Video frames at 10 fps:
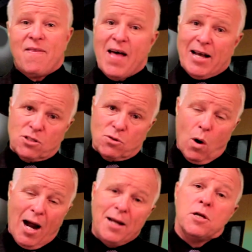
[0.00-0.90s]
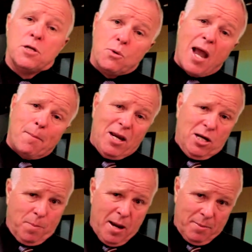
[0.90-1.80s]
and that's why you can't make
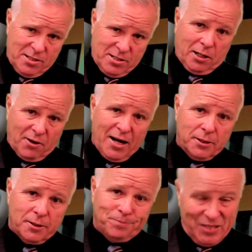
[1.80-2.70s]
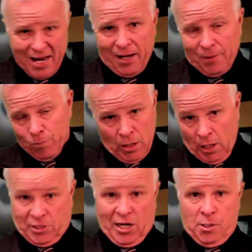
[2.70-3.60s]
your payment. Is that correct? Yeah.
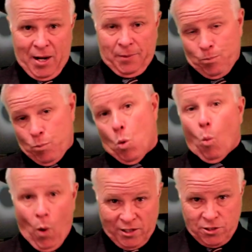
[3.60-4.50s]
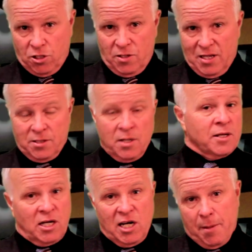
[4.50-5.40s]
I'll tell you what. Why don't you do this?
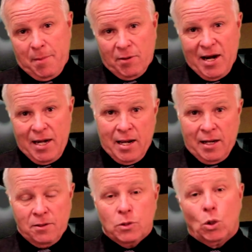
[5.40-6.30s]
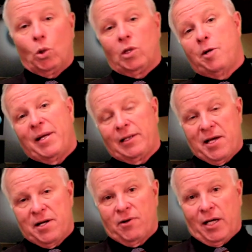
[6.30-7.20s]
Can you come in right now or a little bit
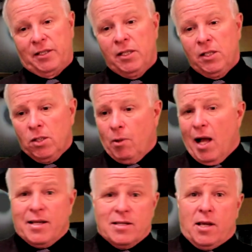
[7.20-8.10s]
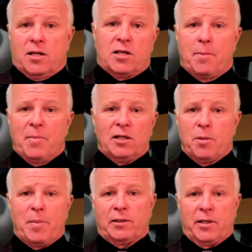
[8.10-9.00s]
later on? Well, I guess I could come in a
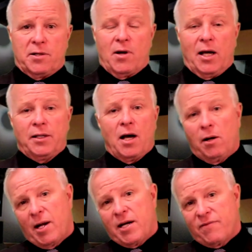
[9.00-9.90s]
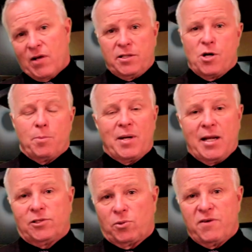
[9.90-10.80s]
little bit later on. All right, I've got an
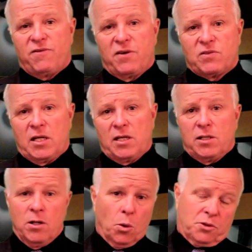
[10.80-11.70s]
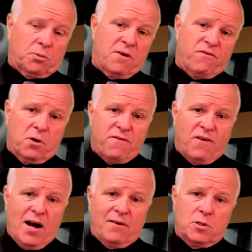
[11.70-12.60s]
opening at 3:15 or
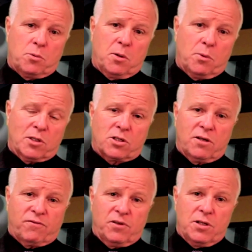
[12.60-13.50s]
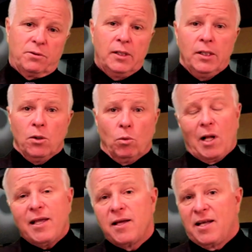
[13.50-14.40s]
3:45. Which one works good for you?
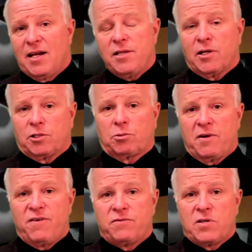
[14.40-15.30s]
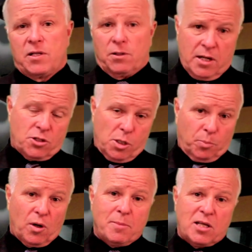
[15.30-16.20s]
Well, I could get in there at 3:15. Okay, so you're
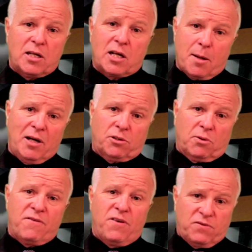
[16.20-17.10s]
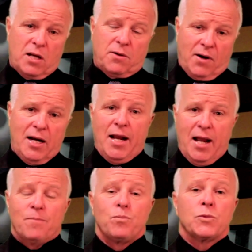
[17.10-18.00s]
promising to come in at 3:15, right?
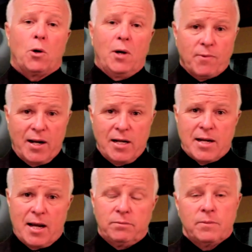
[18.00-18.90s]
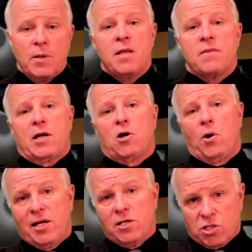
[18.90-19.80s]
Yeah. Go ahead and write it down. Then
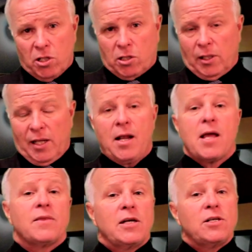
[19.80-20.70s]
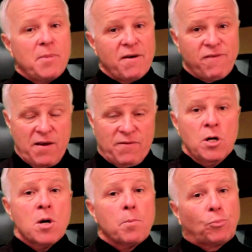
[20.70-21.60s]
go ahead and circle it. And then do me a
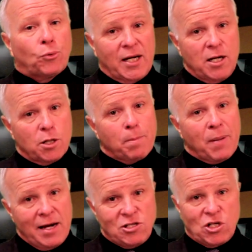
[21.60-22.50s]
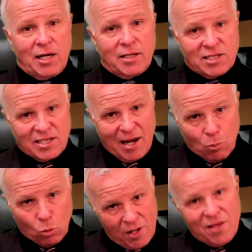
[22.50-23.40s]
favor, bring your paycheck
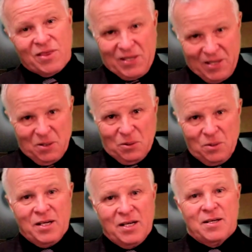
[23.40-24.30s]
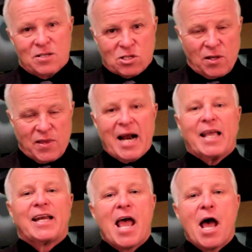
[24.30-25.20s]
stub with you so that I
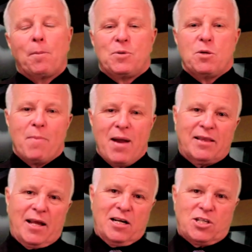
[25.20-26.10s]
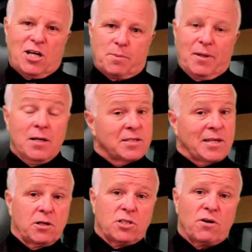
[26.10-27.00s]
can help you make that adjustment.
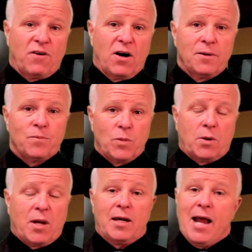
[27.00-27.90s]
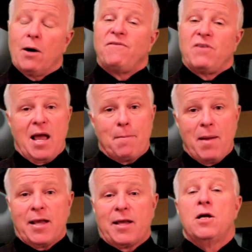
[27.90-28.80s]
Sound good so far? Okay, now if you can't
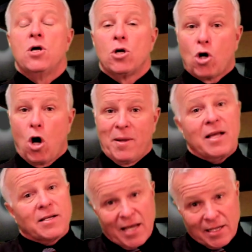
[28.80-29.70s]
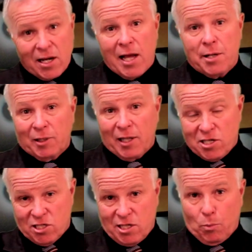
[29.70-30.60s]
make it, call me, because that's the kind of
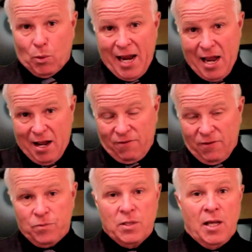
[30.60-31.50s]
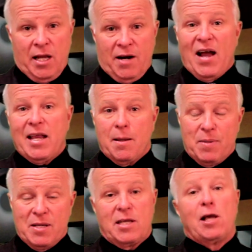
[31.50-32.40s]
relationship we have. And if I get
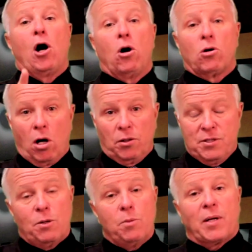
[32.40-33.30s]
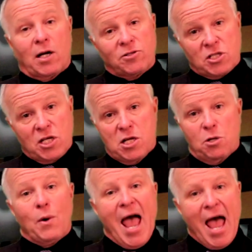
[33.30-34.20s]
busy, I'll call you, but I'll see
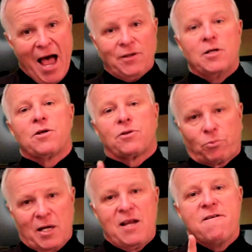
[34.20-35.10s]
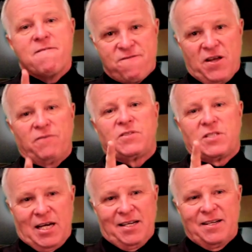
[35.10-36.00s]
you at
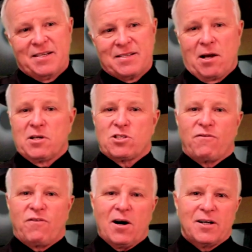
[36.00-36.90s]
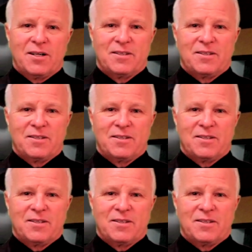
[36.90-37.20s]
3:15. Sound good so far?